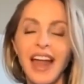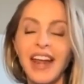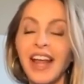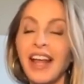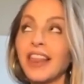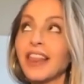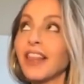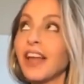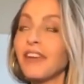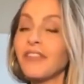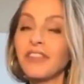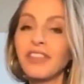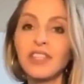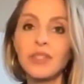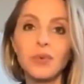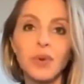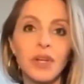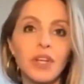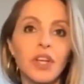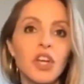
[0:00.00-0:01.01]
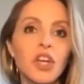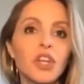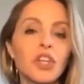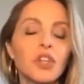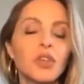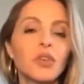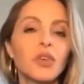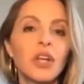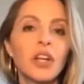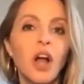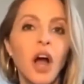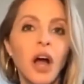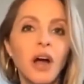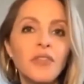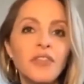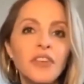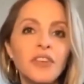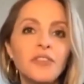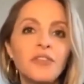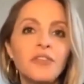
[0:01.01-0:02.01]
And I love this one. You can
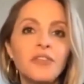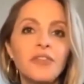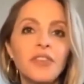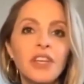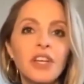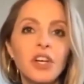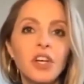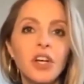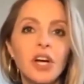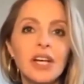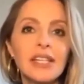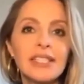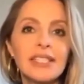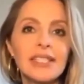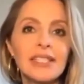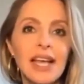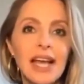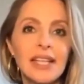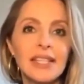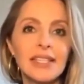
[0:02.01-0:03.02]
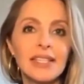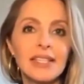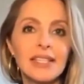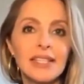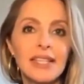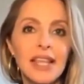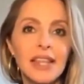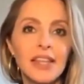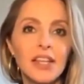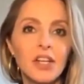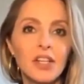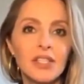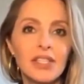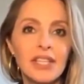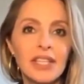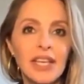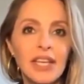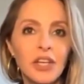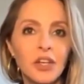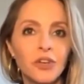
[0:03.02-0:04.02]
often feel a sense that
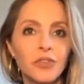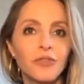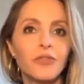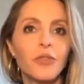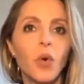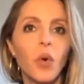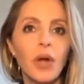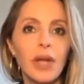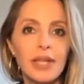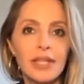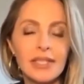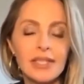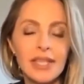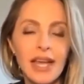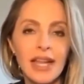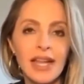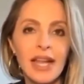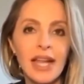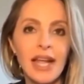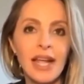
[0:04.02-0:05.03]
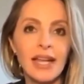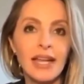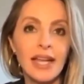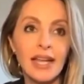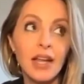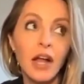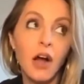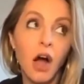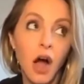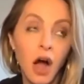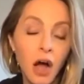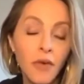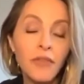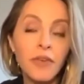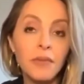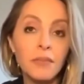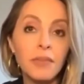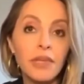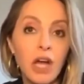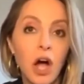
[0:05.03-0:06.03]
there's an inner voice and it, it, can
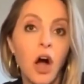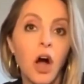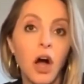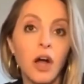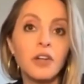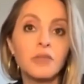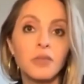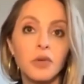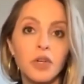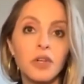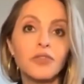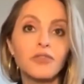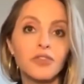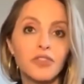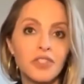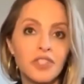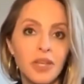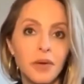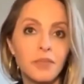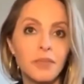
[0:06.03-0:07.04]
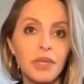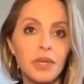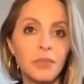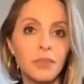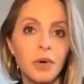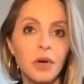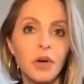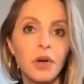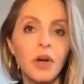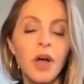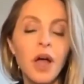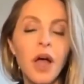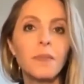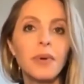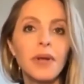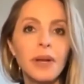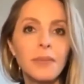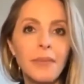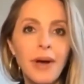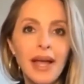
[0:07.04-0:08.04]
often be audible for some people.
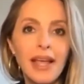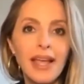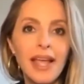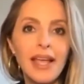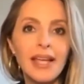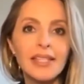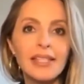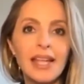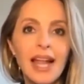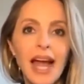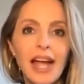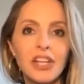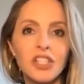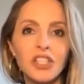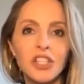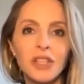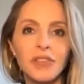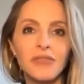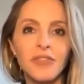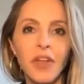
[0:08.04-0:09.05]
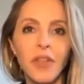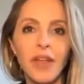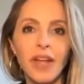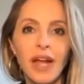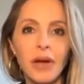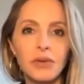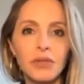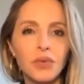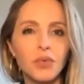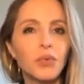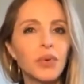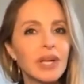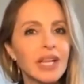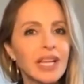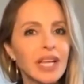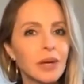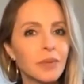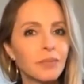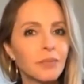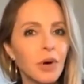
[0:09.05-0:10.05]
But in my case, it actually felt like I was
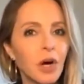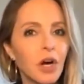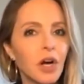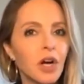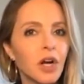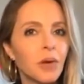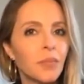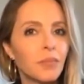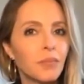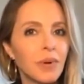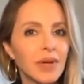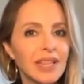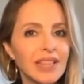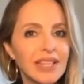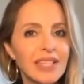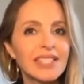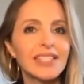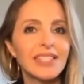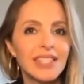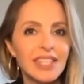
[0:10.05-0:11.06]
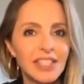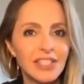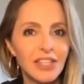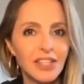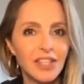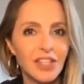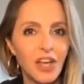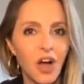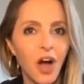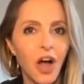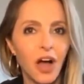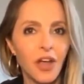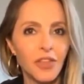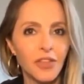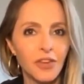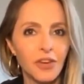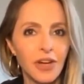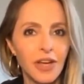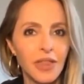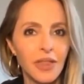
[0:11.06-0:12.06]
reading a book, but listening to the
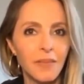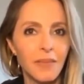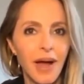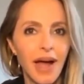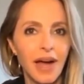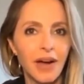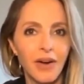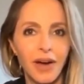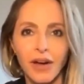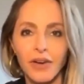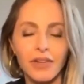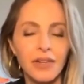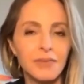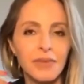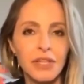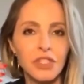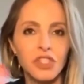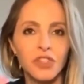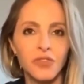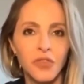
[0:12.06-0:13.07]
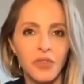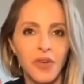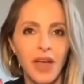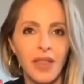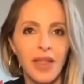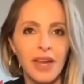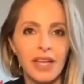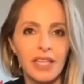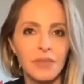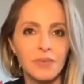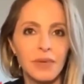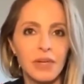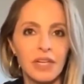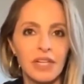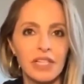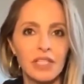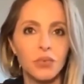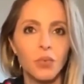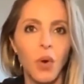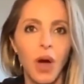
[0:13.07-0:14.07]
author in the background. I'm not sure if you've had that experience.